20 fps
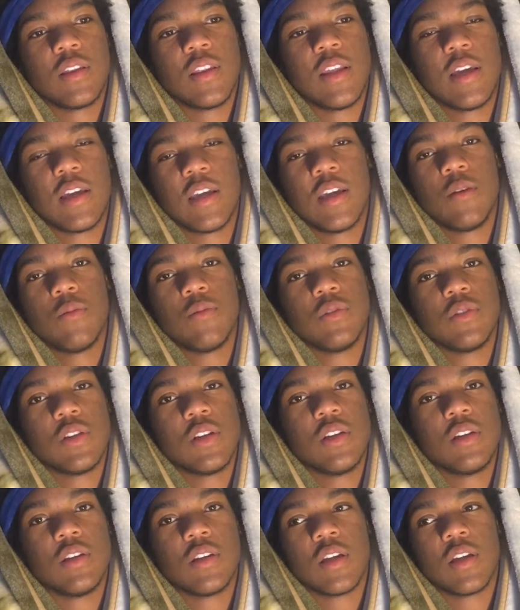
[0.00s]
that kid was
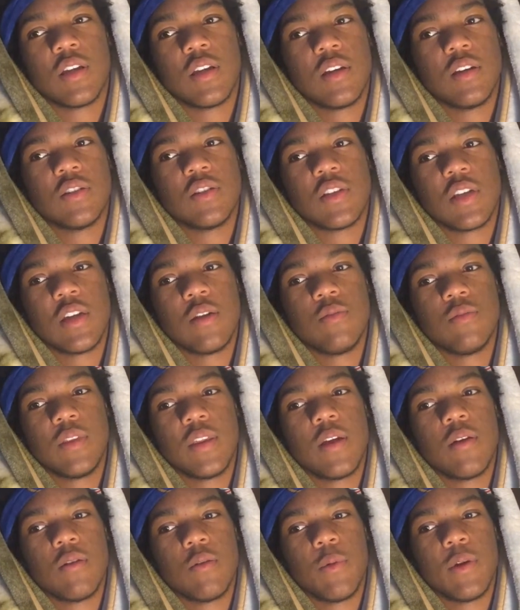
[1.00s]
in, like because
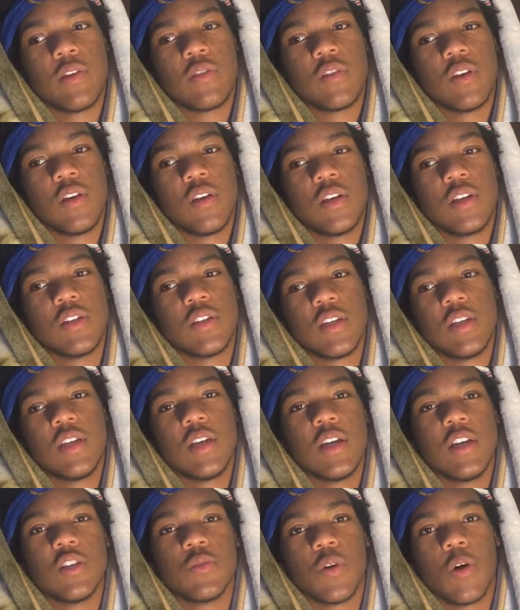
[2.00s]
they were basically, because
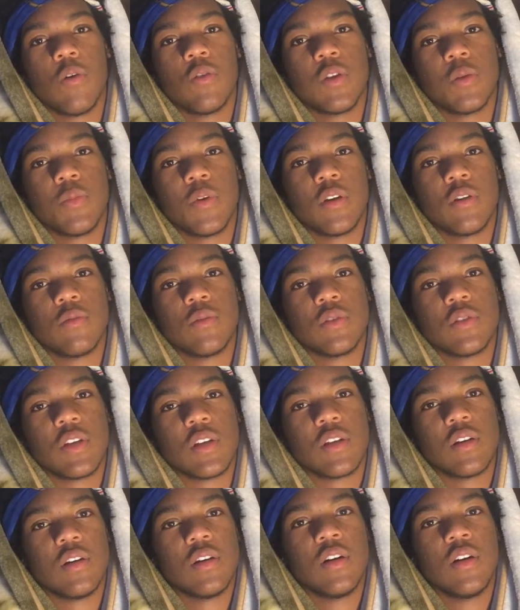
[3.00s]
his older brother was
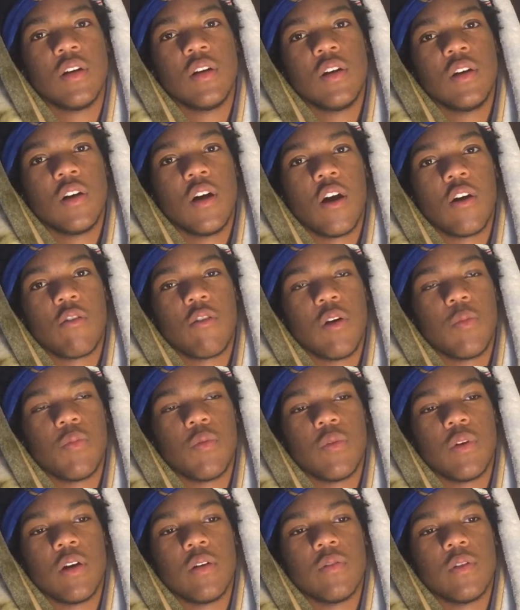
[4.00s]
like a Crip or
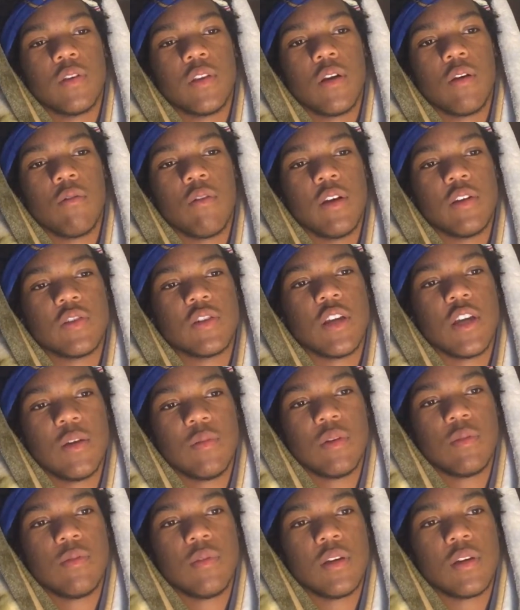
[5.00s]
whatever, and they were raising
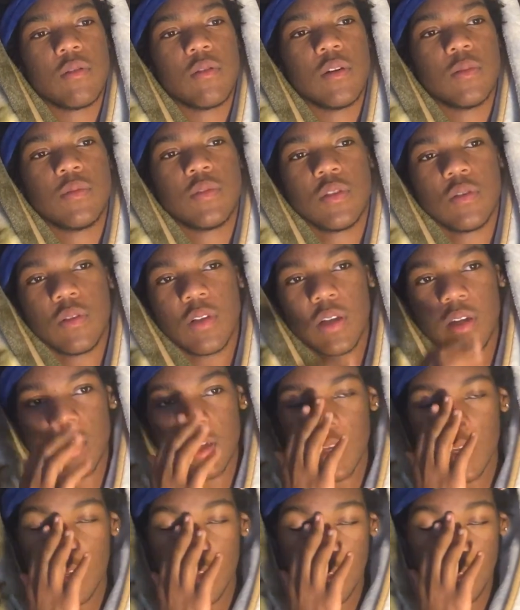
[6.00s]
him to be a Crip. So like
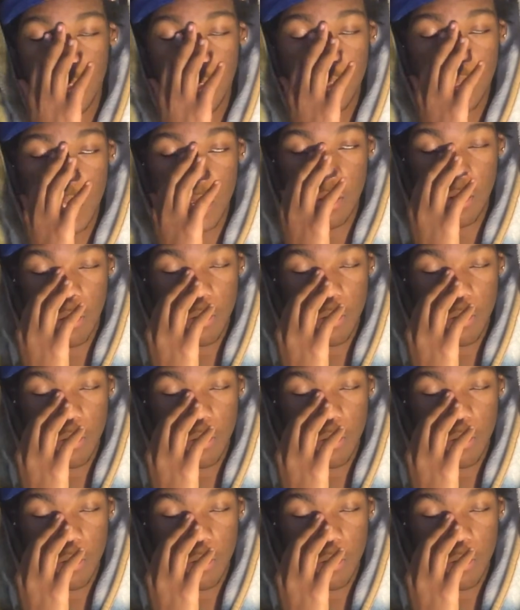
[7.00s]
they'd